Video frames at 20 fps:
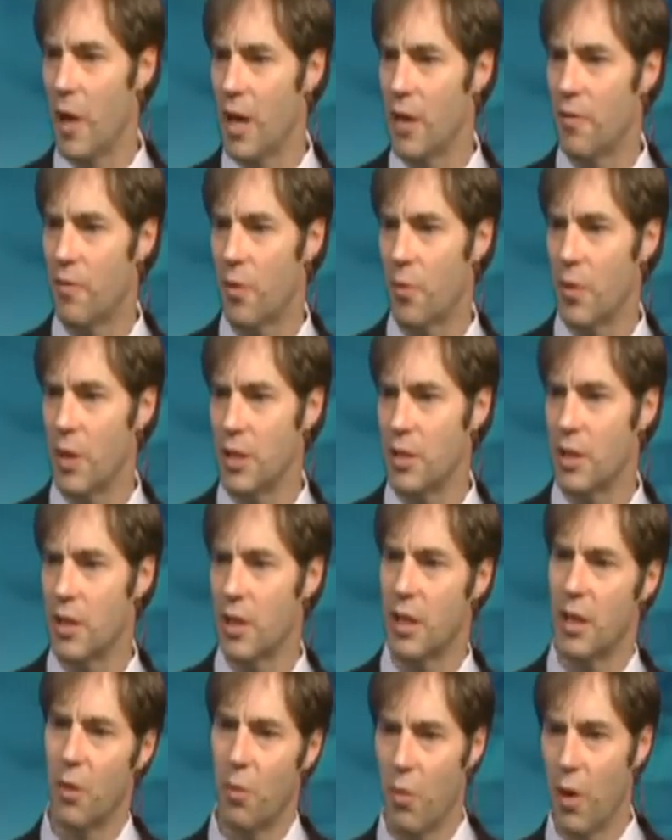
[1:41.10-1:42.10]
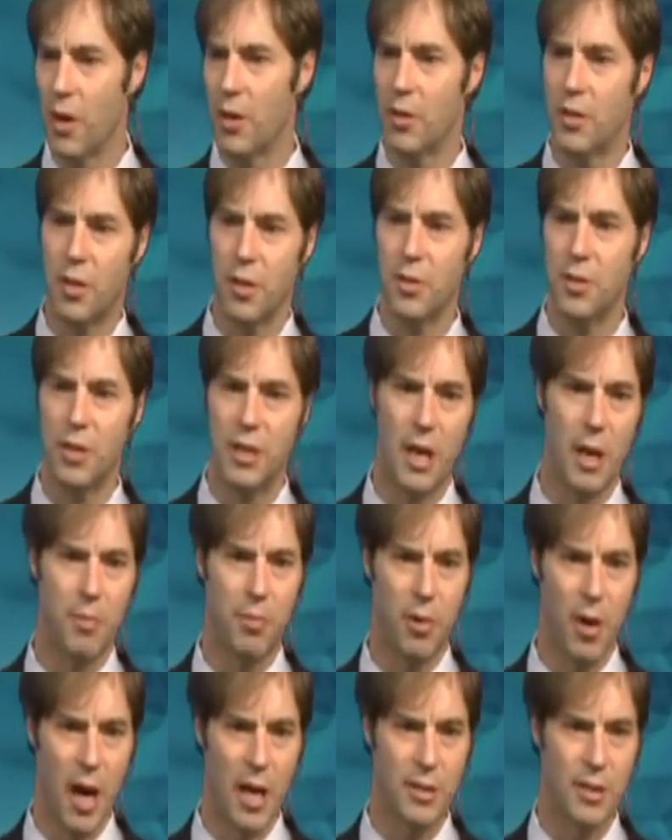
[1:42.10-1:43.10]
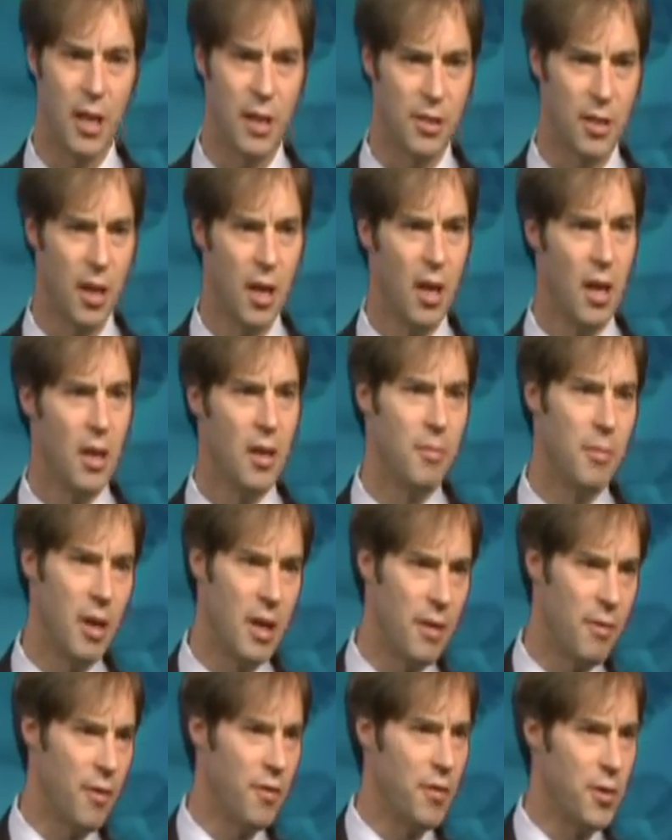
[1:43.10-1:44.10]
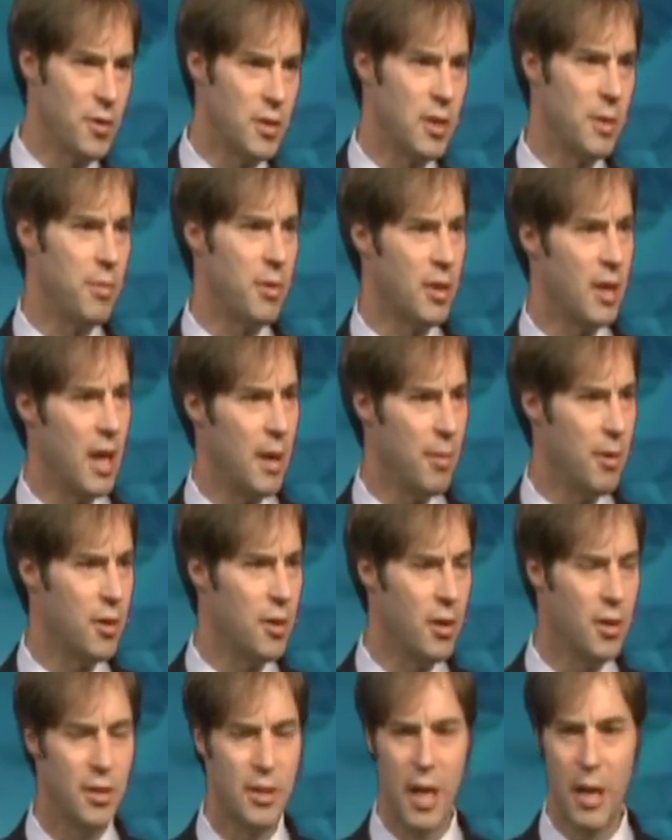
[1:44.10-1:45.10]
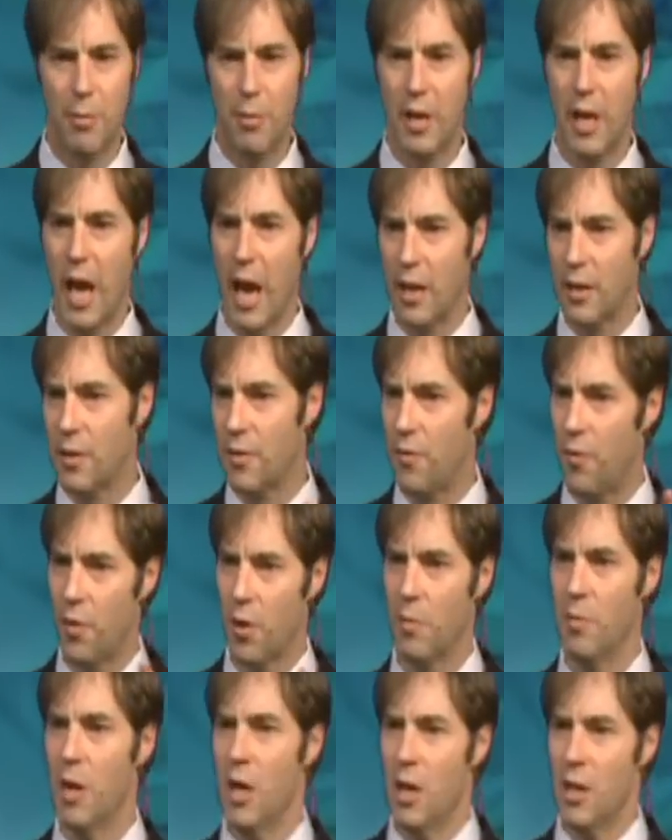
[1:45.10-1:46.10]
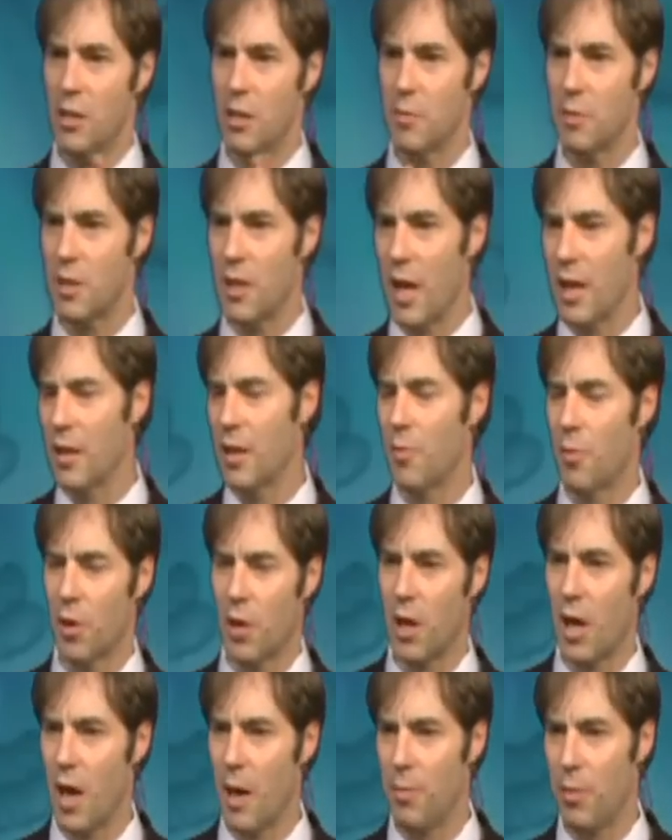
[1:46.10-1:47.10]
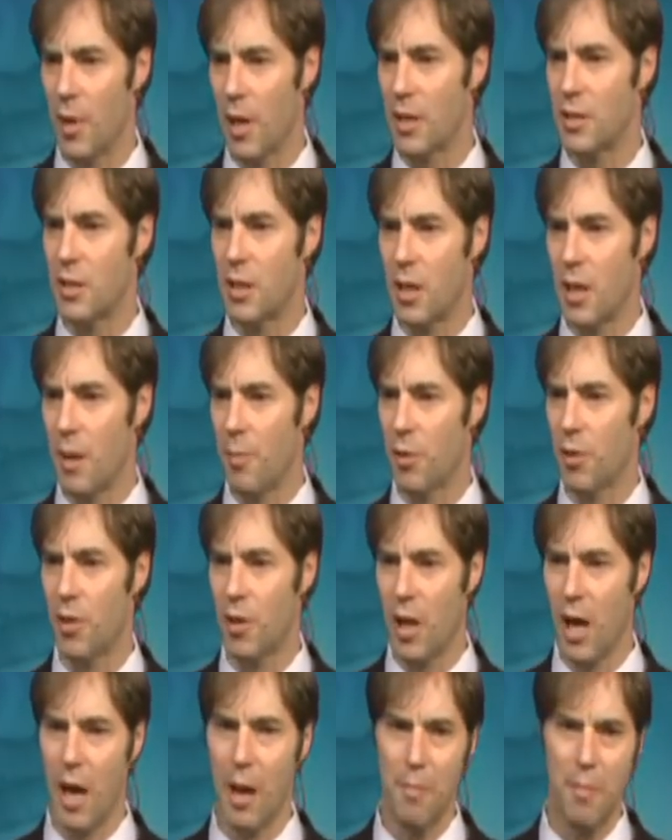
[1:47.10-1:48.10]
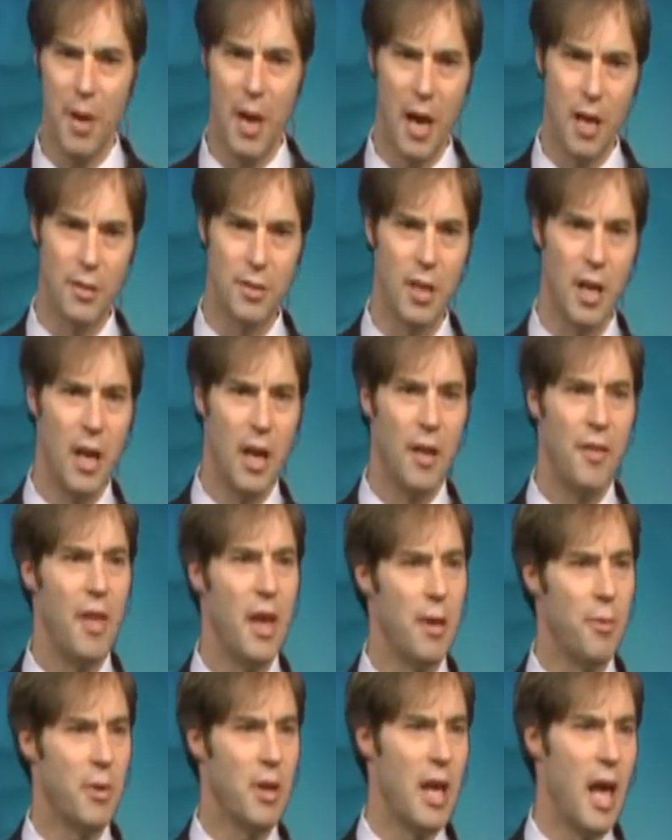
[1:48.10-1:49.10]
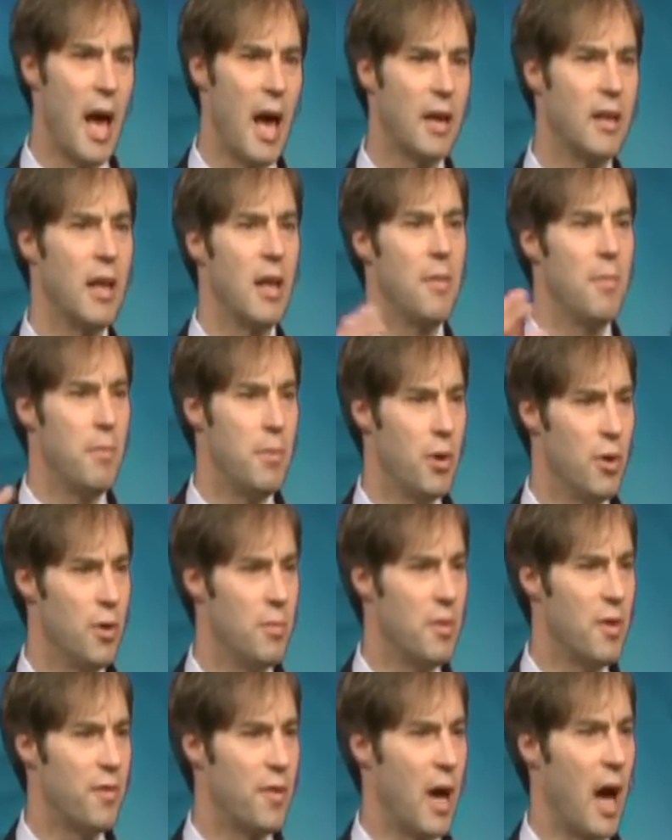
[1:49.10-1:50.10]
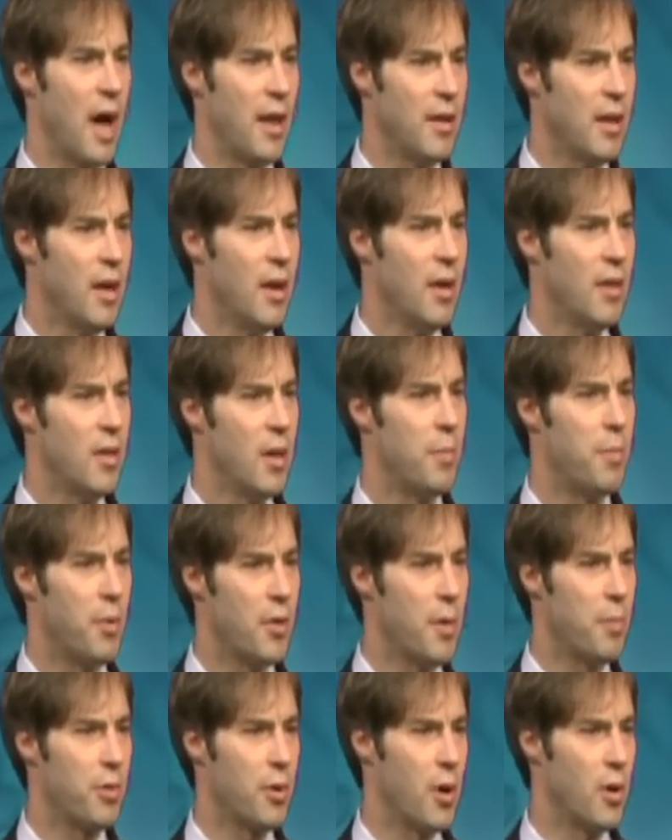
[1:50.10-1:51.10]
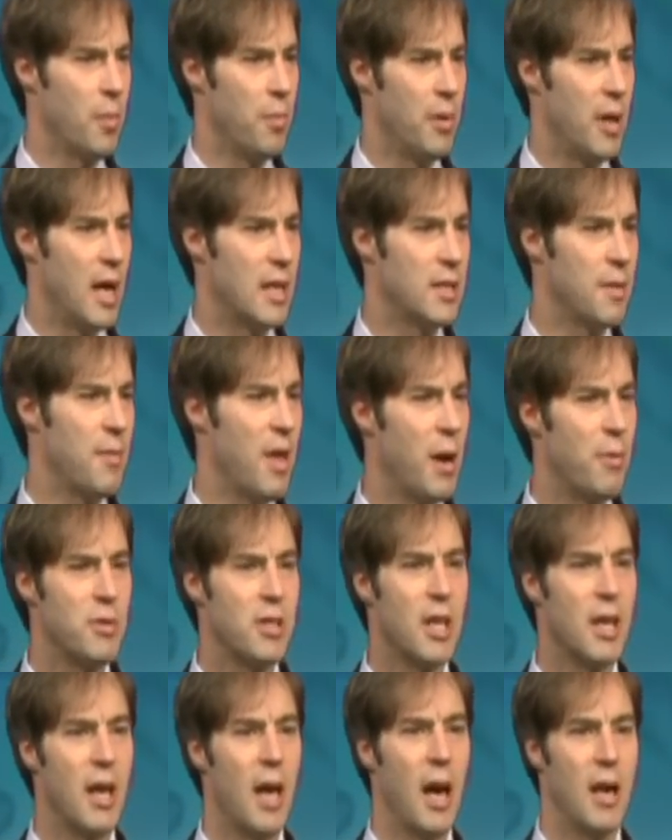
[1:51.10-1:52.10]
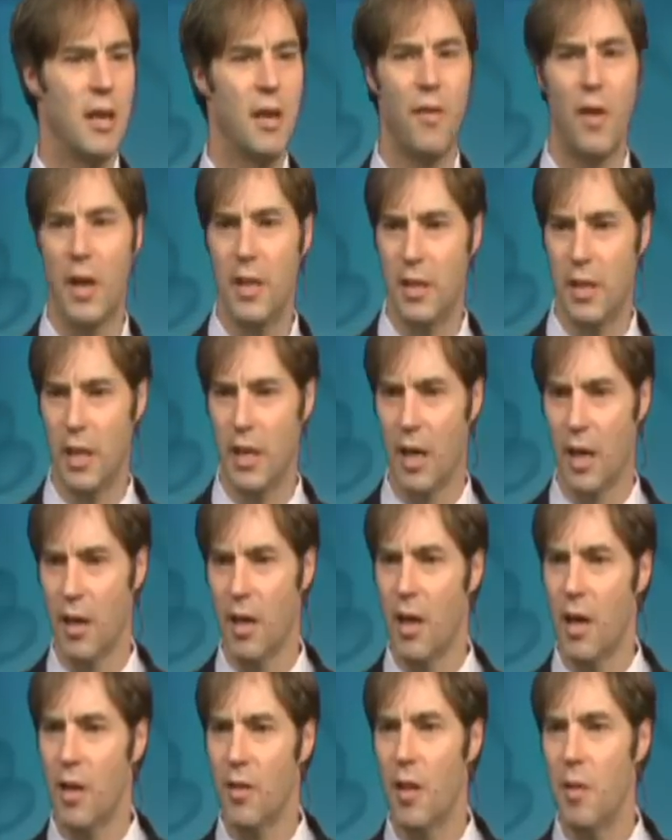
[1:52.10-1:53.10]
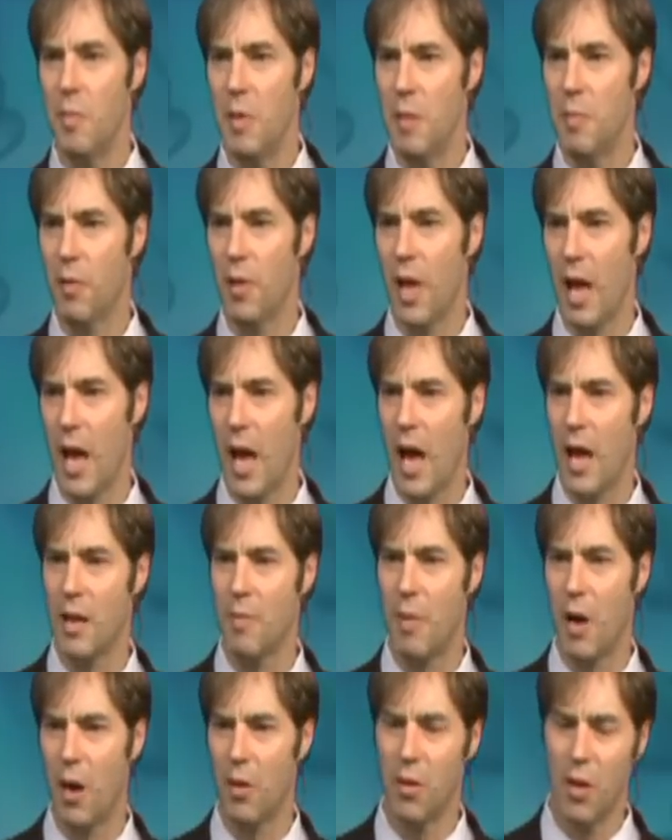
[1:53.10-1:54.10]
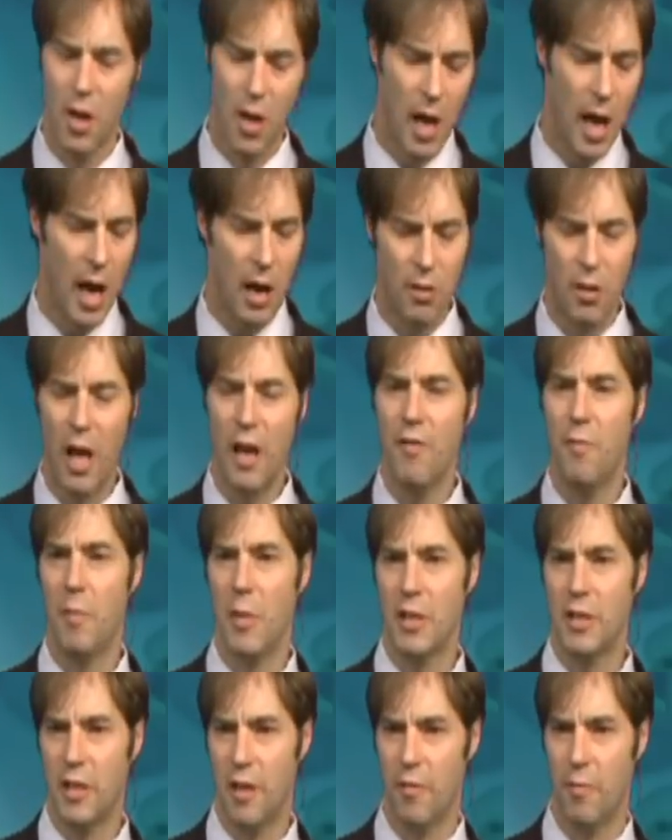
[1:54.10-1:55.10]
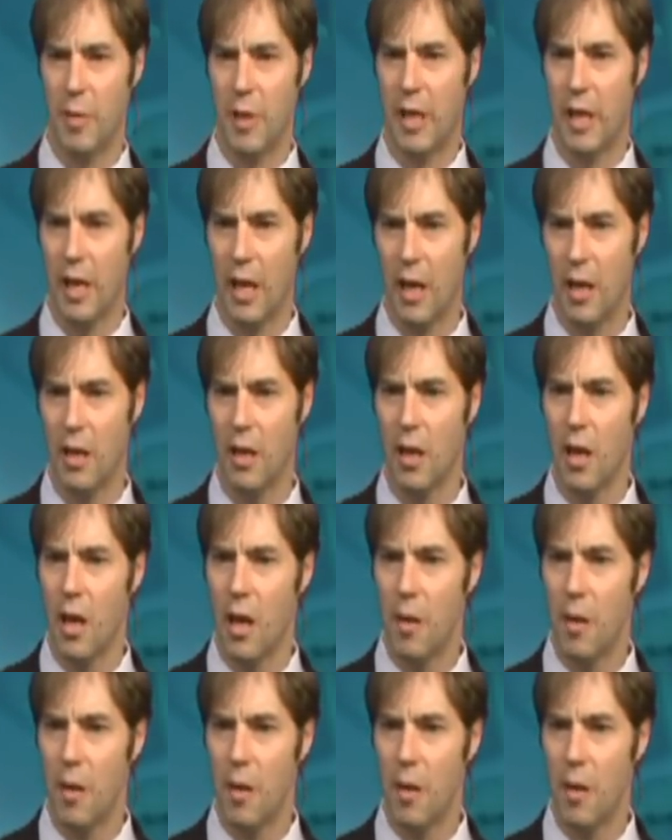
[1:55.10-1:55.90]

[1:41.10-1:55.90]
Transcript: might have arisen in a one or two step process. You might have a few simple chemicals, they react to form some slightly more complex chemical compounds, they react, and boom, you've got the protoplasm. That was the kind of idea that people had about how life must have began